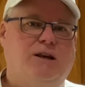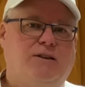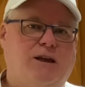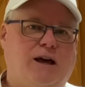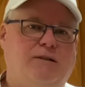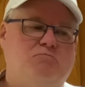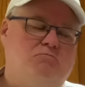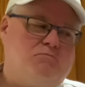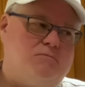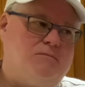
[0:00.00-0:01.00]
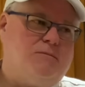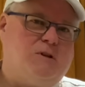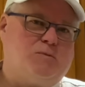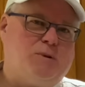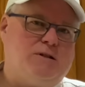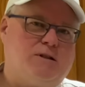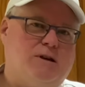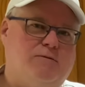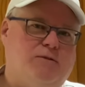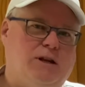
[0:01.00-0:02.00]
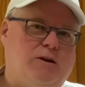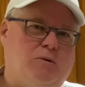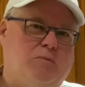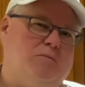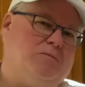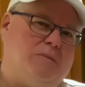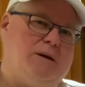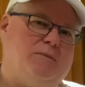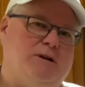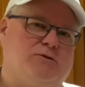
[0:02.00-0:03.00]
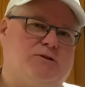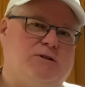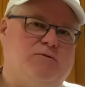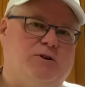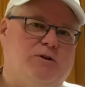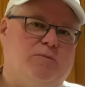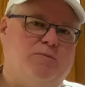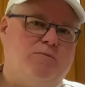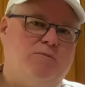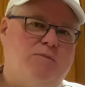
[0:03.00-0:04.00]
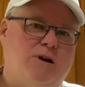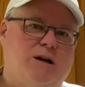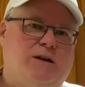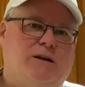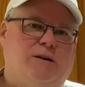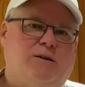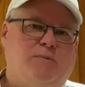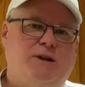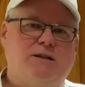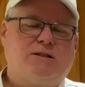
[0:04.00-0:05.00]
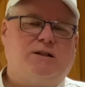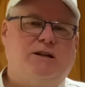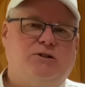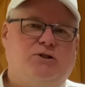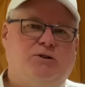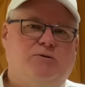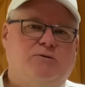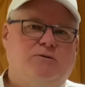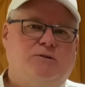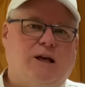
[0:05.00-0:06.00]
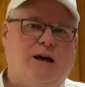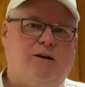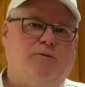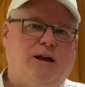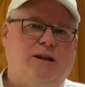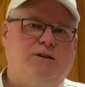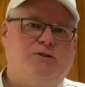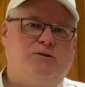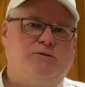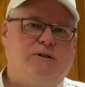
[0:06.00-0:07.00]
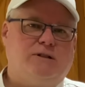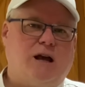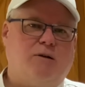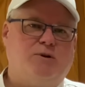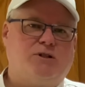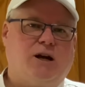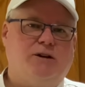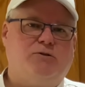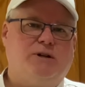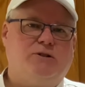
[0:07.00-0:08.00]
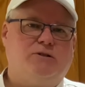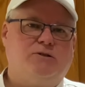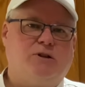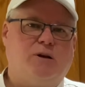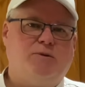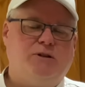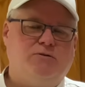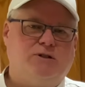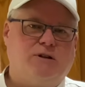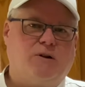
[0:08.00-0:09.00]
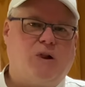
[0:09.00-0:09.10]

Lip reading: then this pizza video might be interesting for you. The biggest issue that I ran into is how much hydration should I be using.